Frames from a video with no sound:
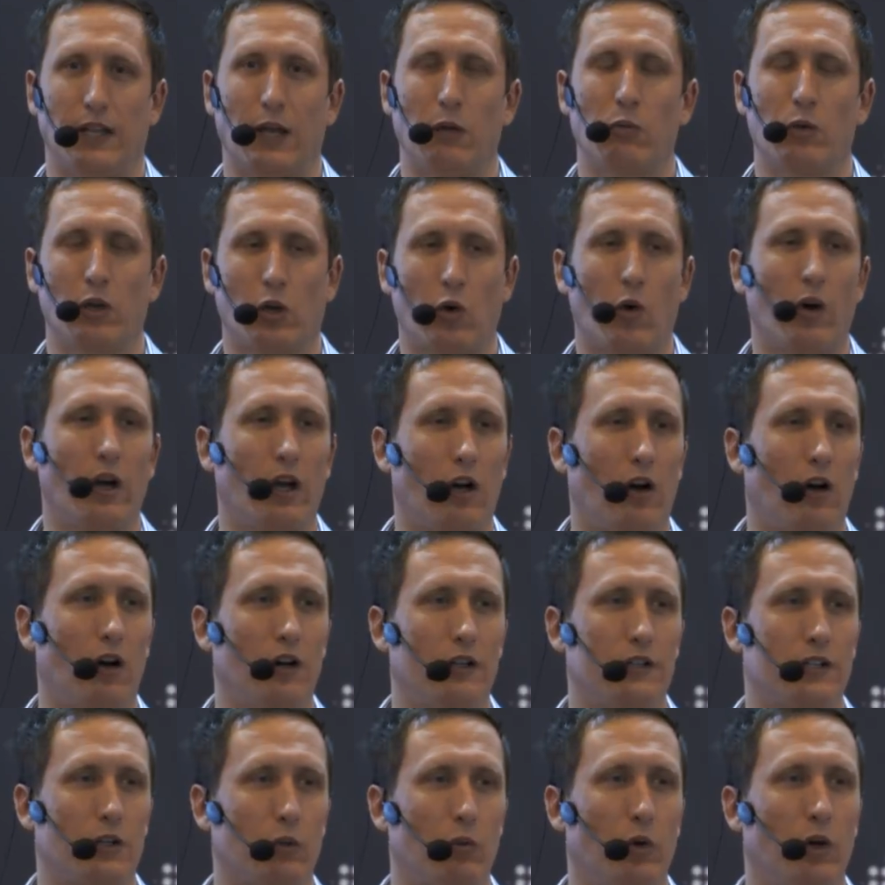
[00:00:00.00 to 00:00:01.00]
were quite
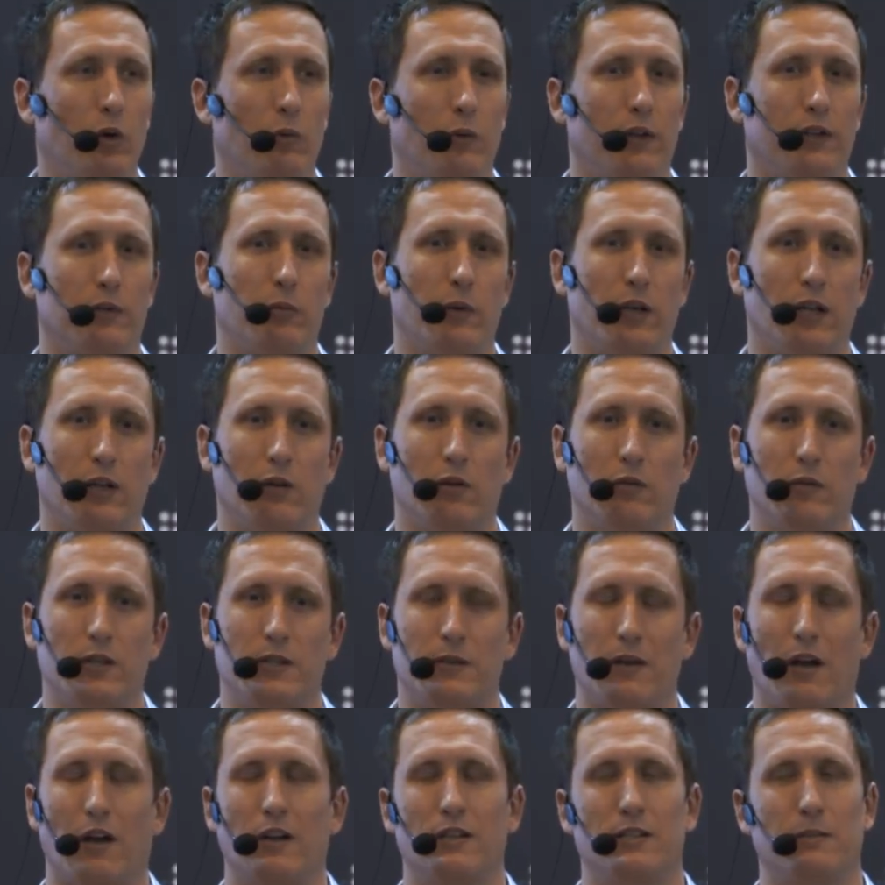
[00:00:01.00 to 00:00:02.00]
hard to work with.
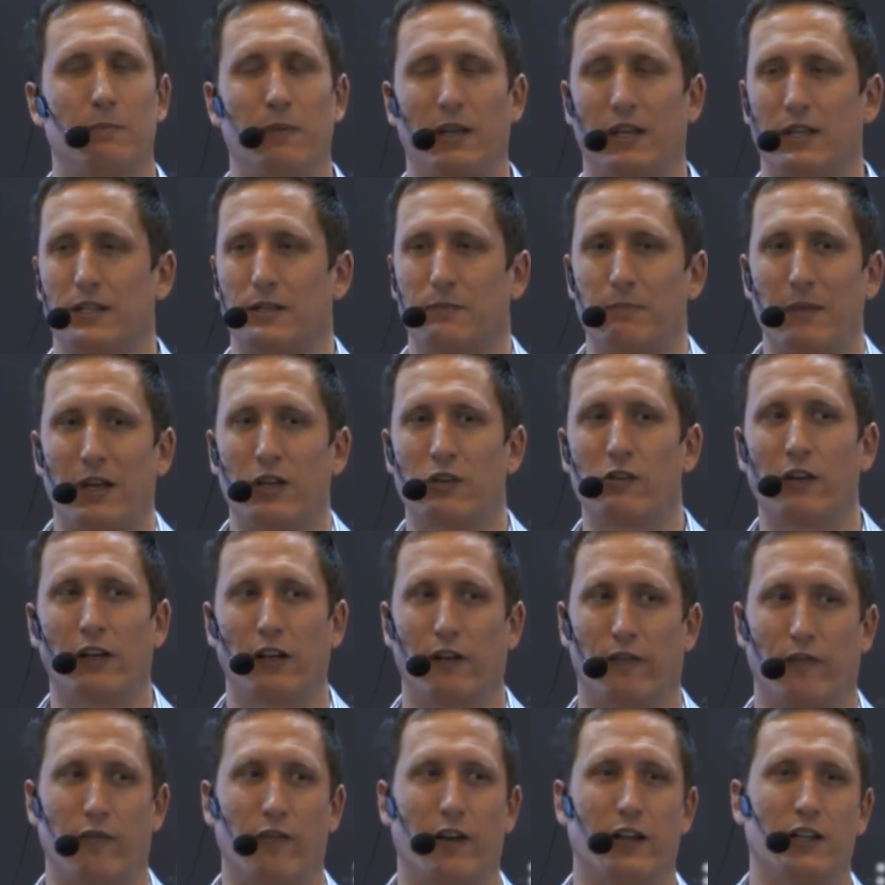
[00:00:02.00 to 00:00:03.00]
I speak a smattering
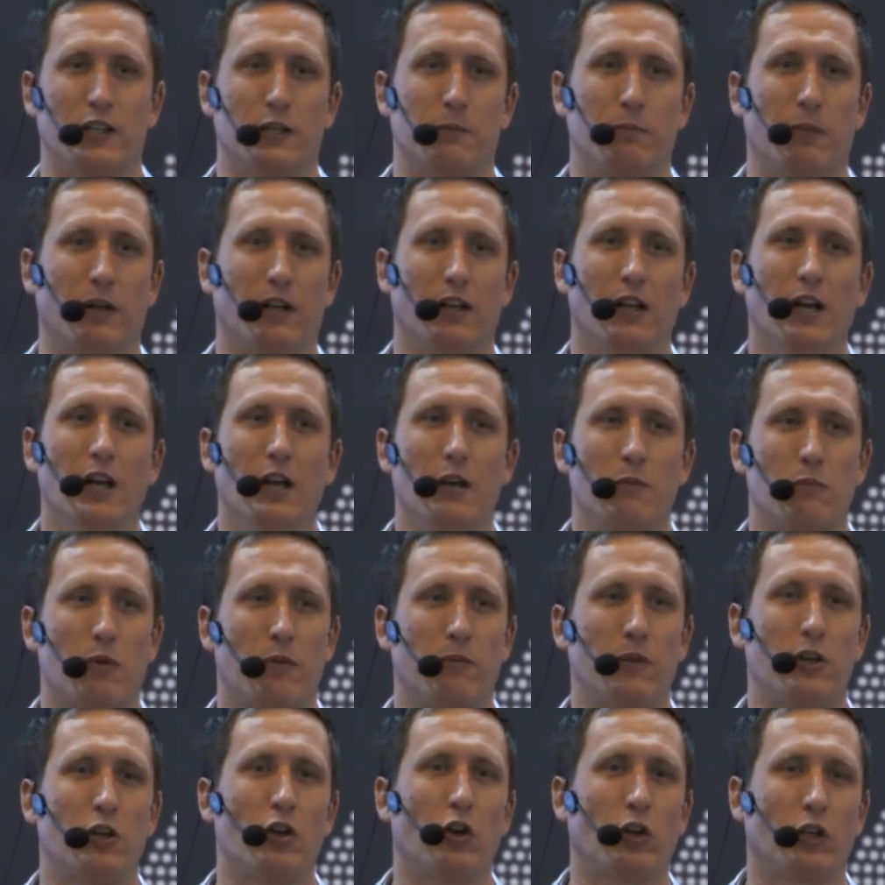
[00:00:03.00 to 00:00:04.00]
of French, but
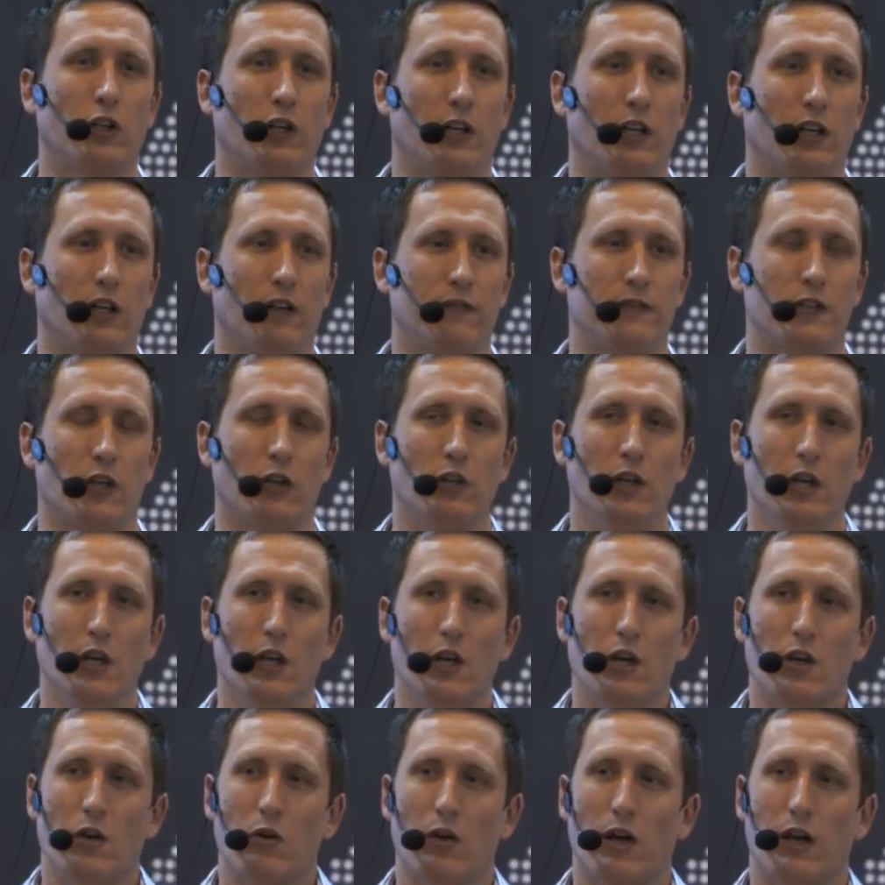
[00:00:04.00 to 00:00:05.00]
probably not good enough. So,
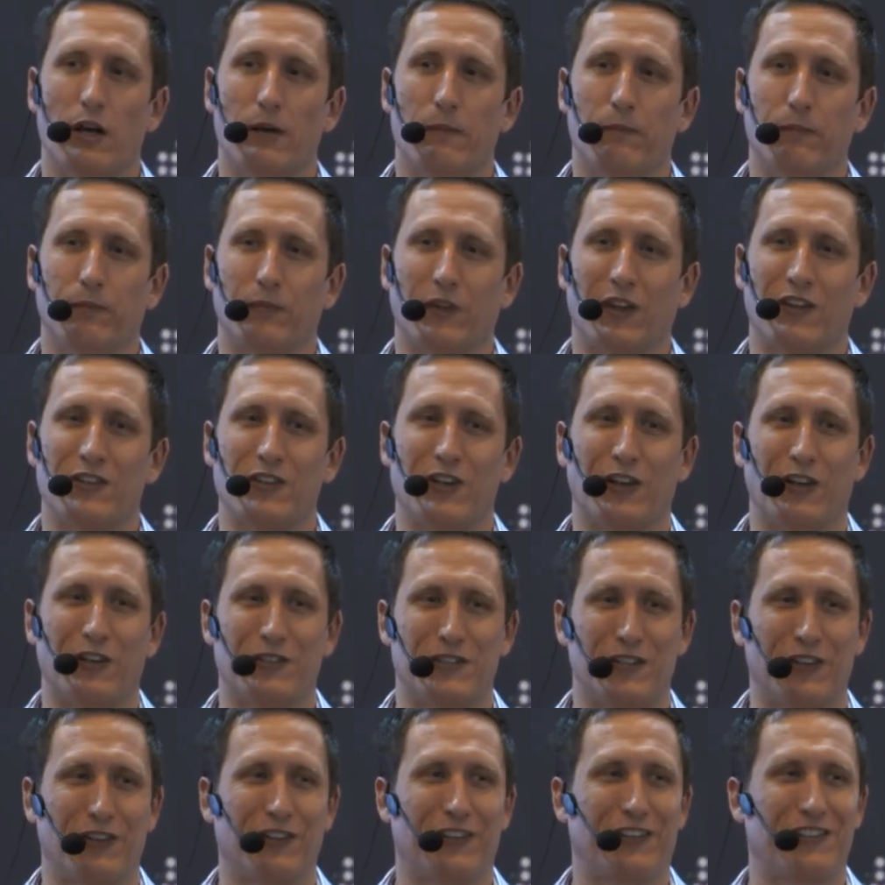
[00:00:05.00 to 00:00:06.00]
you know,
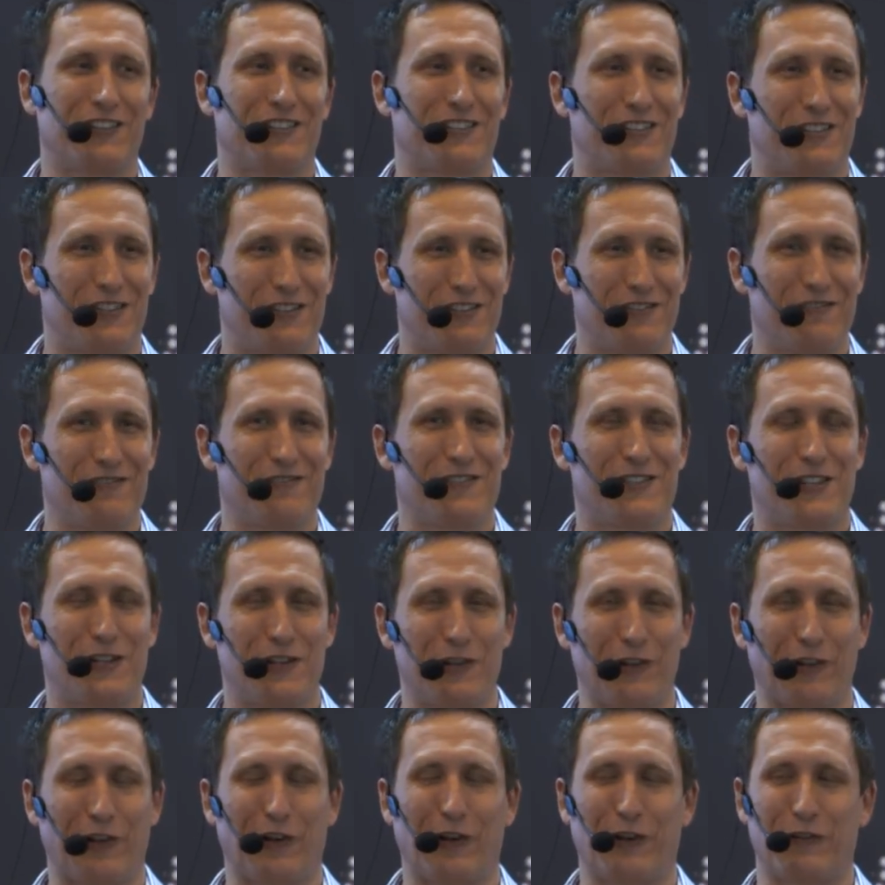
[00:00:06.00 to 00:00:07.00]
to
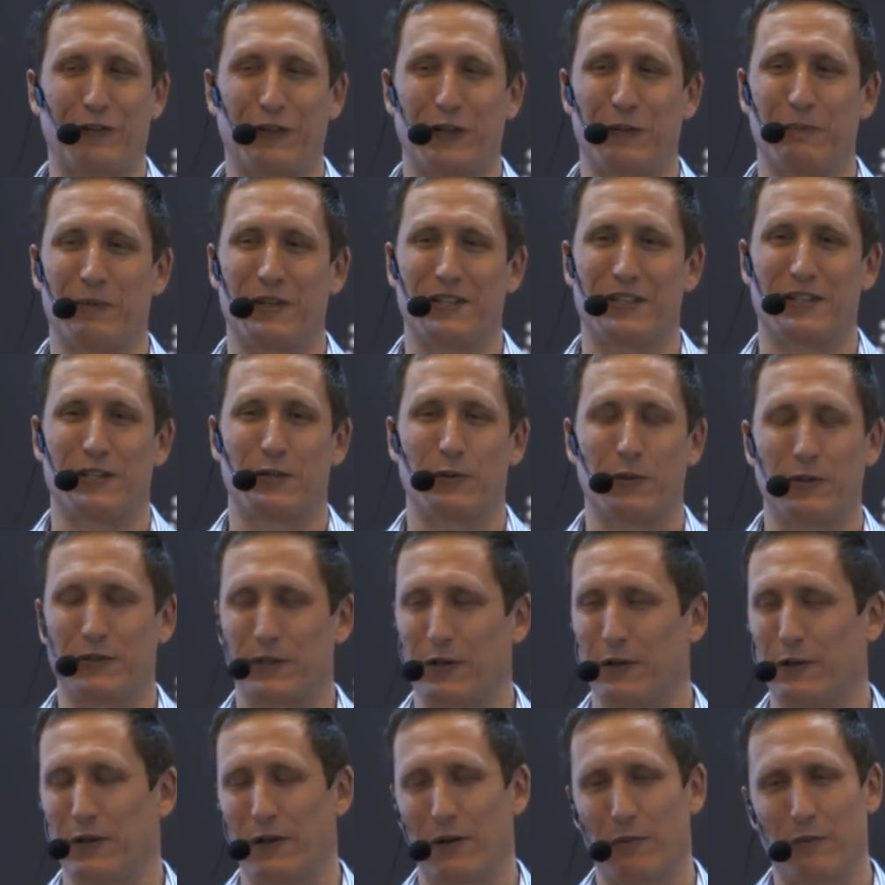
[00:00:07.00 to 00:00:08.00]
do a lot of good business with.
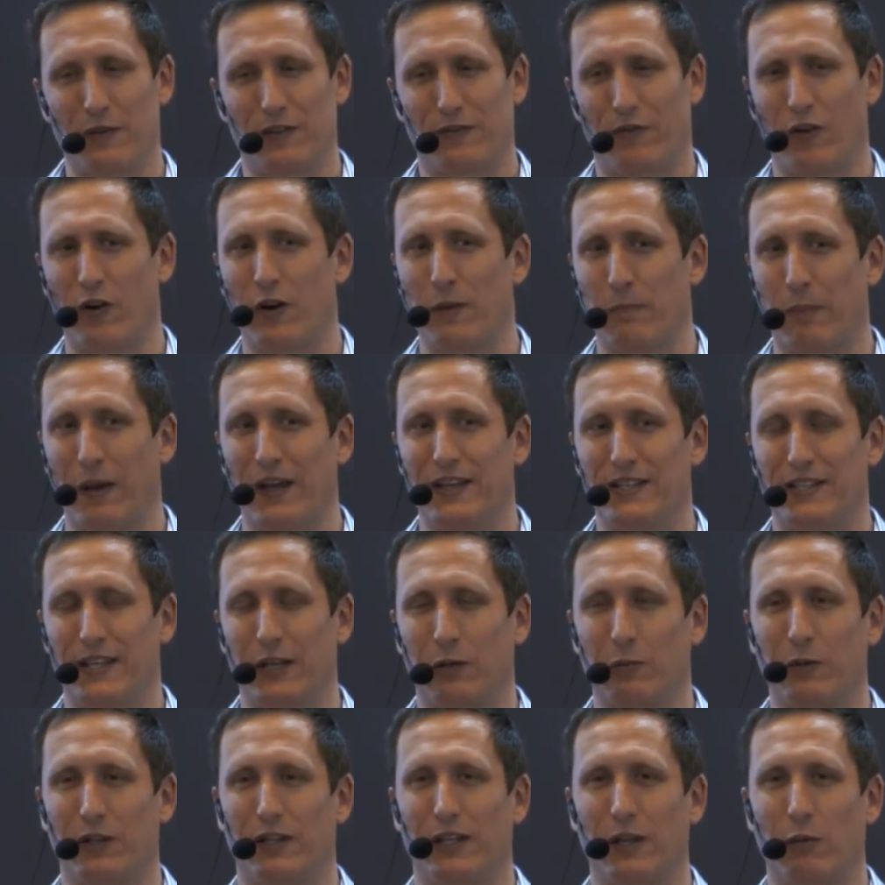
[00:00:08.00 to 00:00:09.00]
So it was very
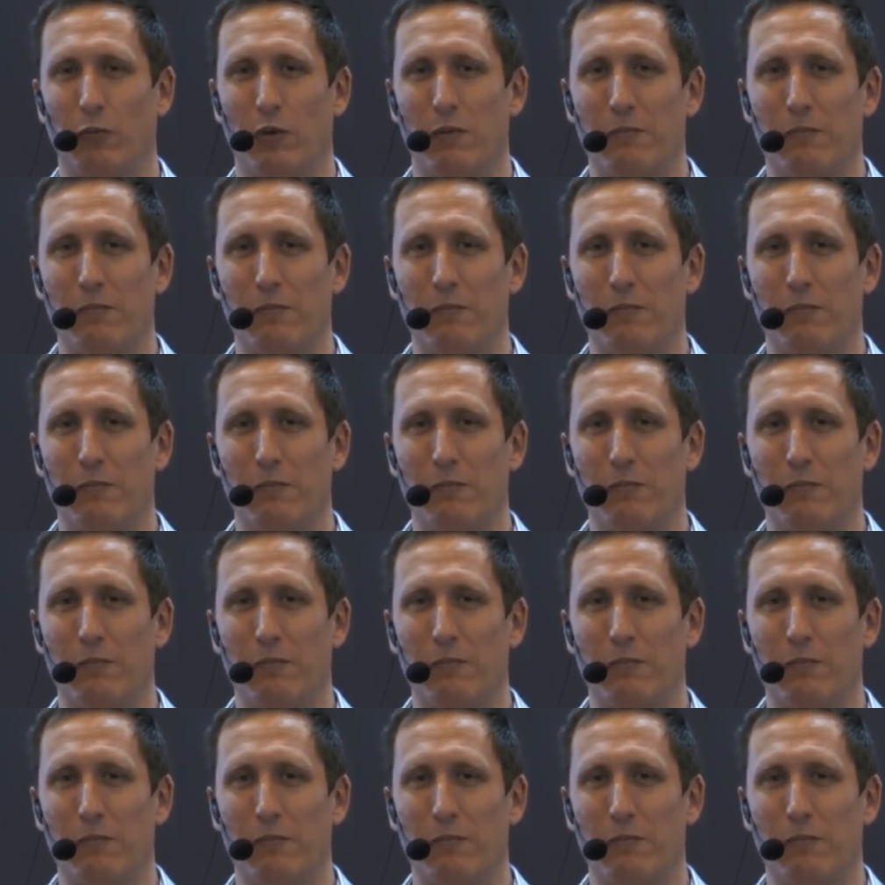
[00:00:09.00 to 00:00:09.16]
basic with them.